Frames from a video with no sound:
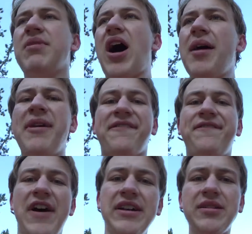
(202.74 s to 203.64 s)
I'm
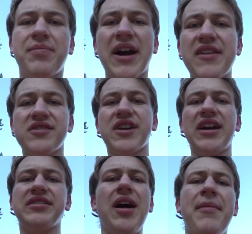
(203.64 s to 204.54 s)
offended by this,
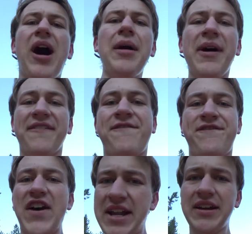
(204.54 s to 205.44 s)
guys. I'm
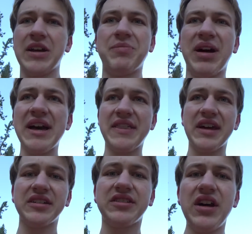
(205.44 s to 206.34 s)
offended by
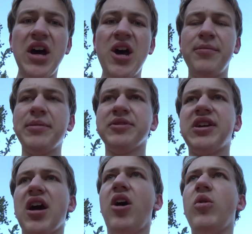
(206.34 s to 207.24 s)
this. People
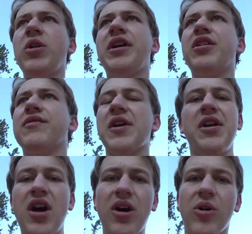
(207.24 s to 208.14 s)
say, oh, well, get over it.
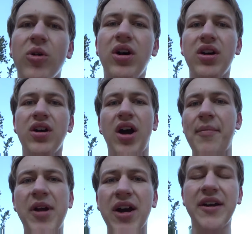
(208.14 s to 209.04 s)
No,
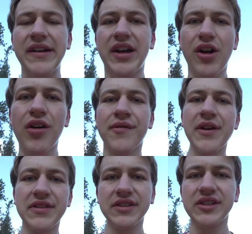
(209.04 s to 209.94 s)
I'm not going to get over
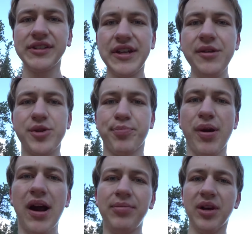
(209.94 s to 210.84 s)
it. This is a huge
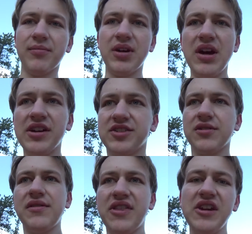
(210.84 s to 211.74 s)
problem.
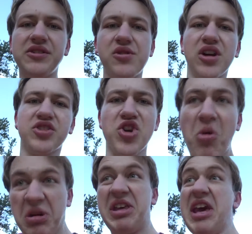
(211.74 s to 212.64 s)
Certain things, you just
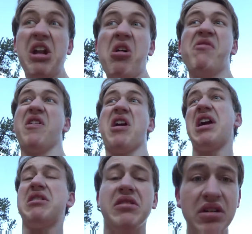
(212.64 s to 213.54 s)
don't get over
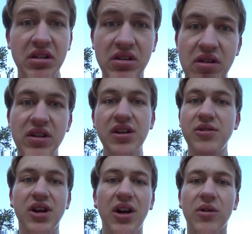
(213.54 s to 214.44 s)
it. You
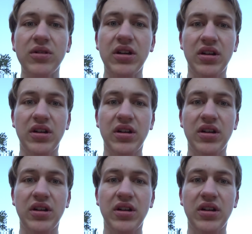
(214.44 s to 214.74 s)
don't.